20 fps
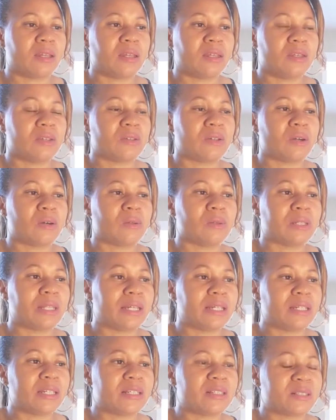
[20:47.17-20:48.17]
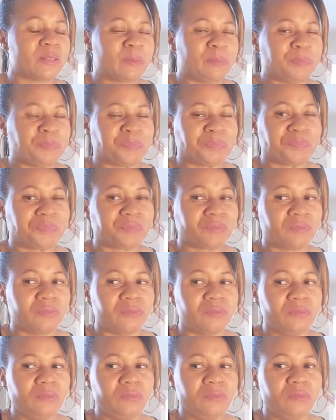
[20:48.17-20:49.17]
you know, ladies,
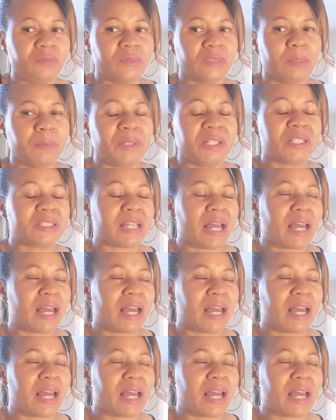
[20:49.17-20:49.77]
because